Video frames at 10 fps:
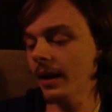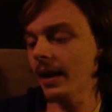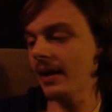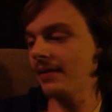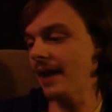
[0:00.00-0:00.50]

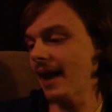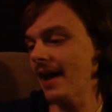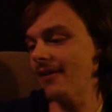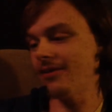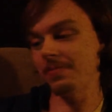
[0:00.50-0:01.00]
you
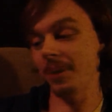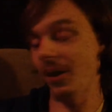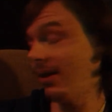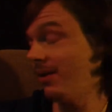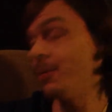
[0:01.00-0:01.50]
have
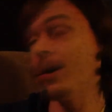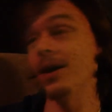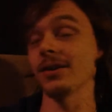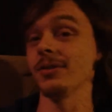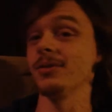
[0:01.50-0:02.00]
Paul
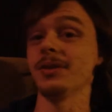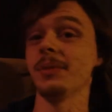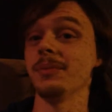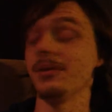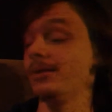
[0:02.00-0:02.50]
Walker,
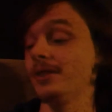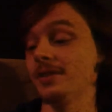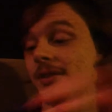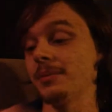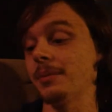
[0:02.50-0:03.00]
who
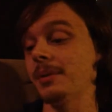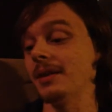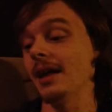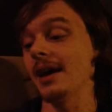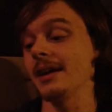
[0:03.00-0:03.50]
just seems to
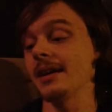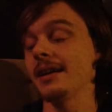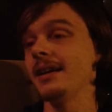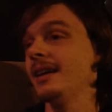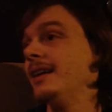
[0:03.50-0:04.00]
be like
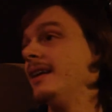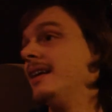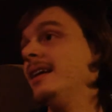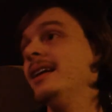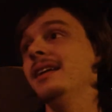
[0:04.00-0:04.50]

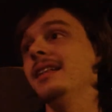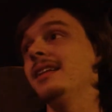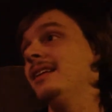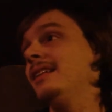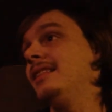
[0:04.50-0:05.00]

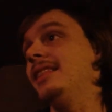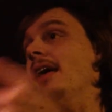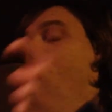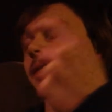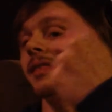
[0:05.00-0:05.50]

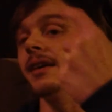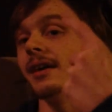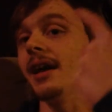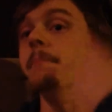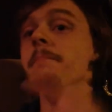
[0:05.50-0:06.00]

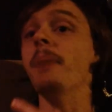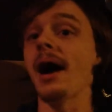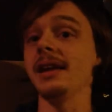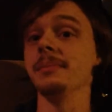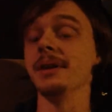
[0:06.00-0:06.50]
the
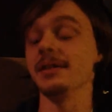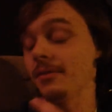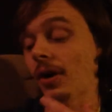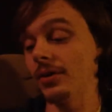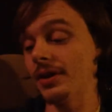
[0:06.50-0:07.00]
embodiment
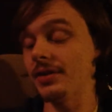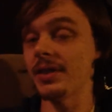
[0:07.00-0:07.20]
of all these